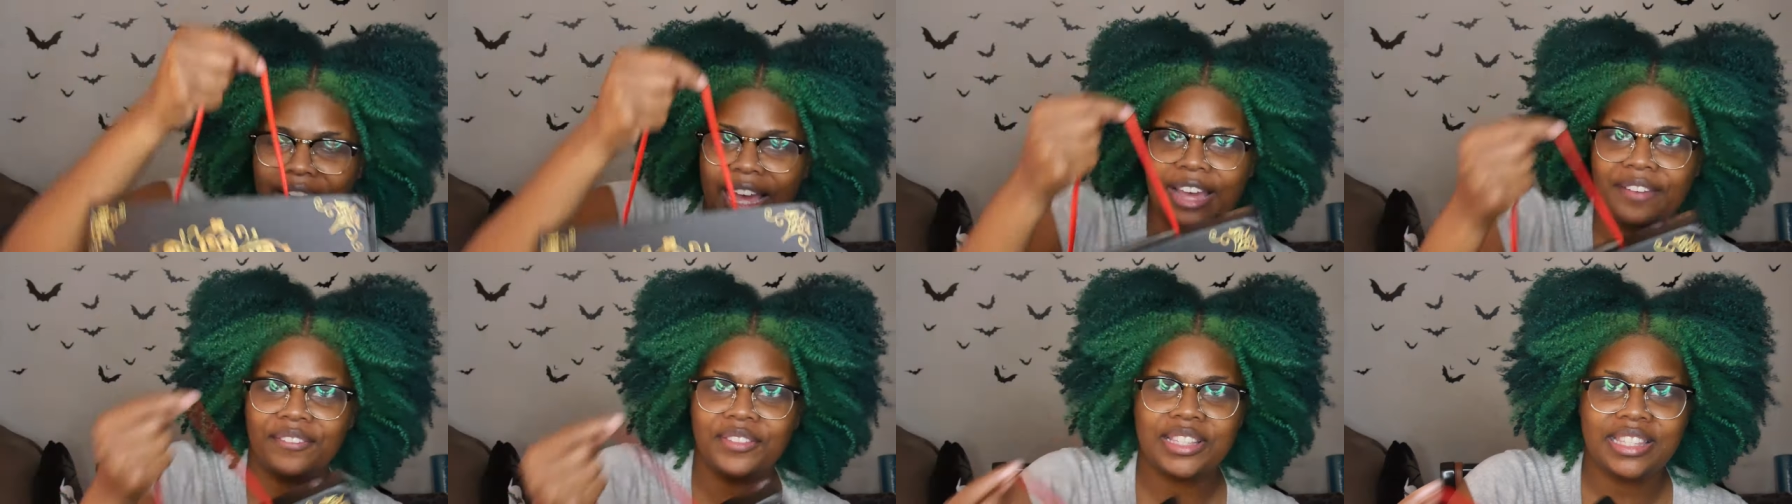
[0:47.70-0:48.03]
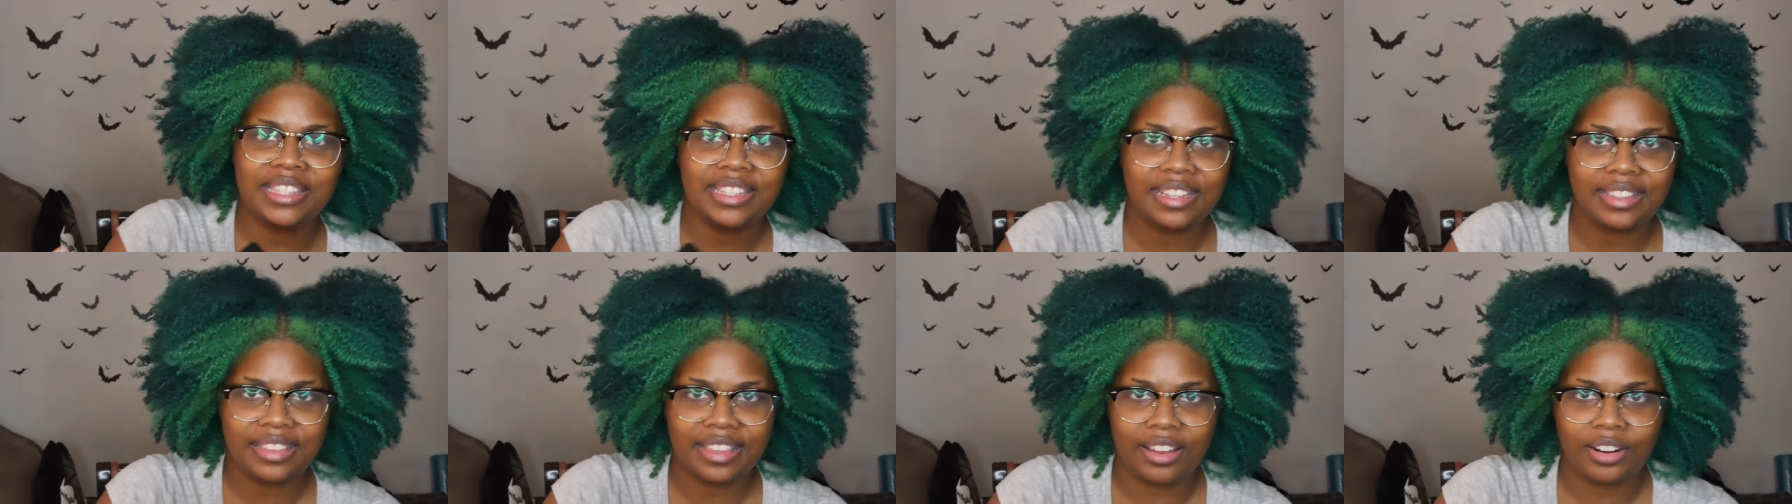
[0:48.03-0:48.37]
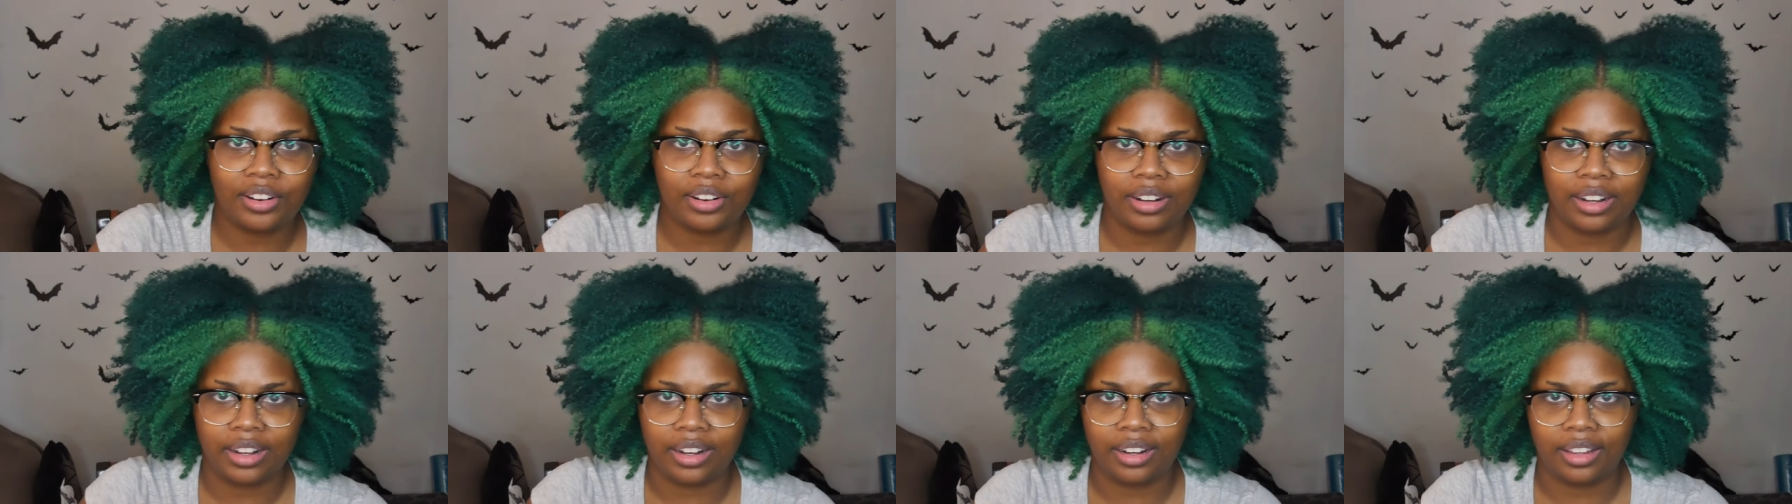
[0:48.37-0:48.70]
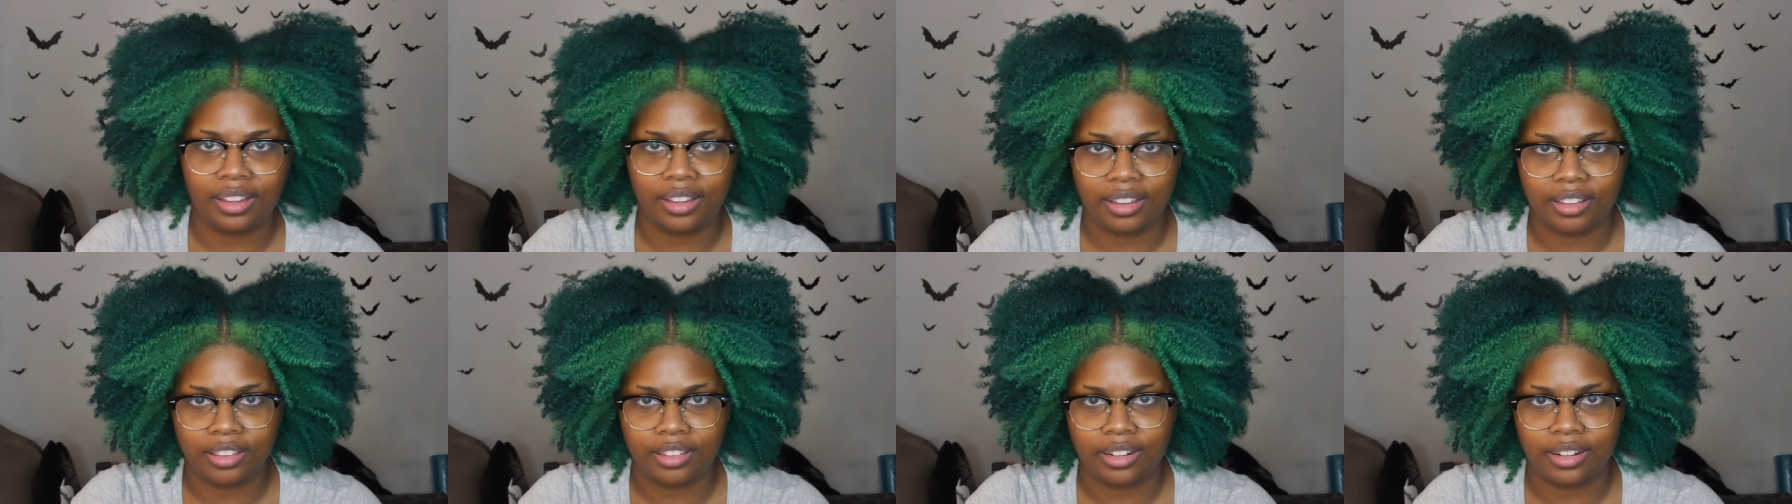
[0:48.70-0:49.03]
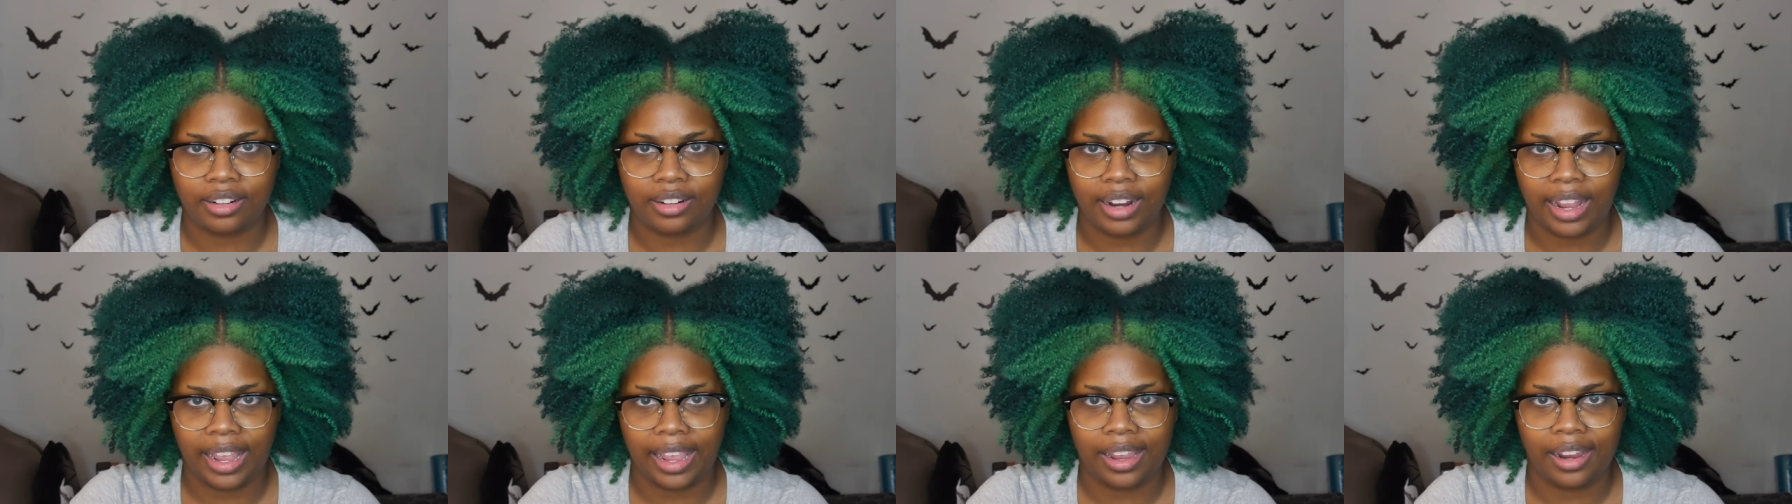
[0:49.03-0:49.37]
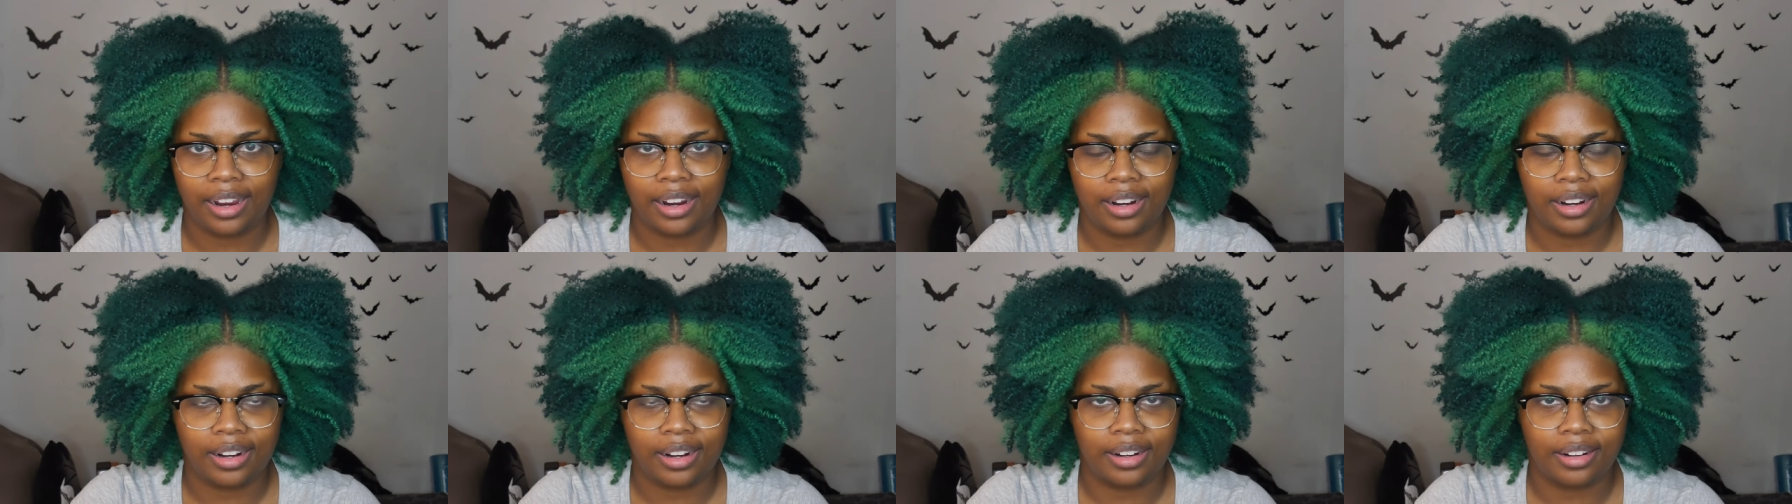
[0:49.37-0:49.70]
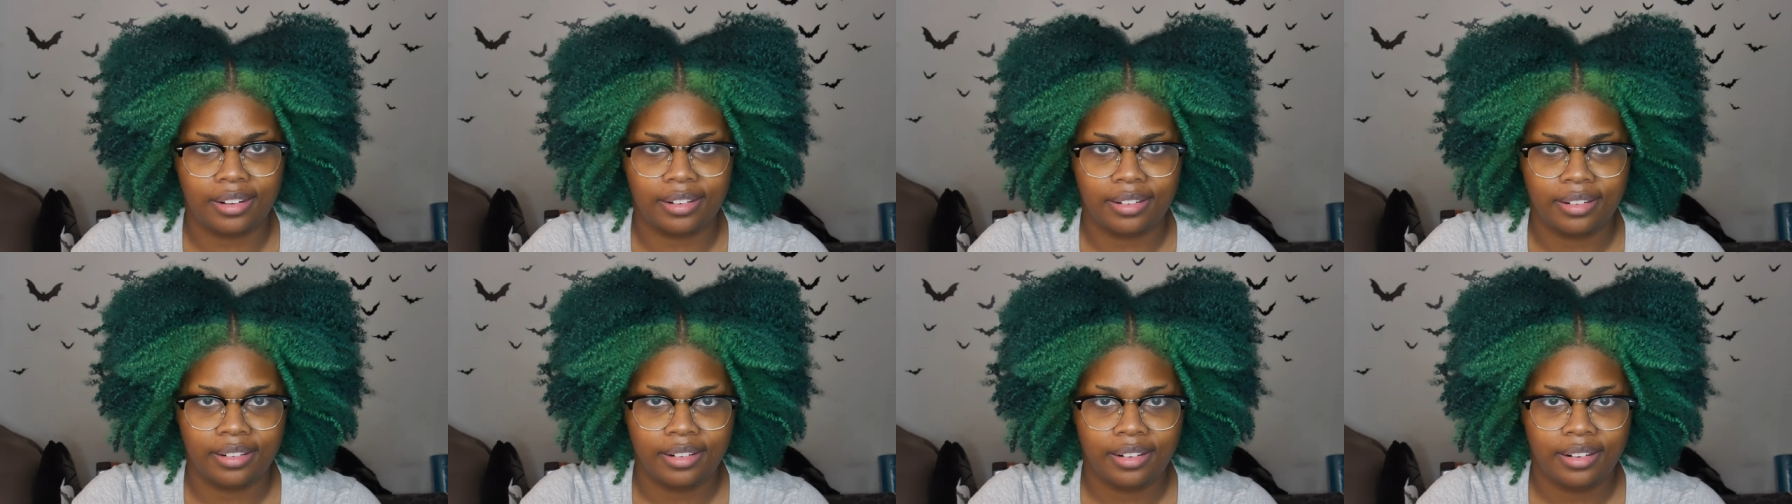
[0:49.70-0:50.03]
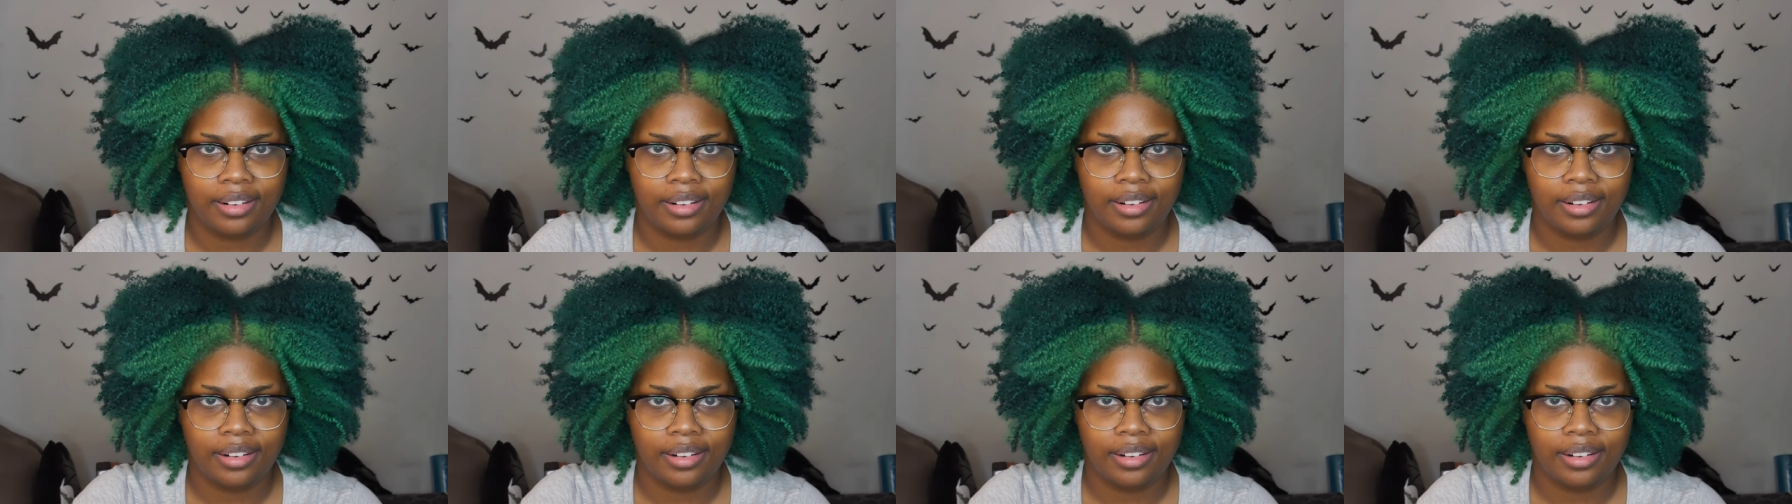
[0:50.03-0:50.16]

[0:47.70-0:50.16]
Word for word: I haven't seen that on any other hair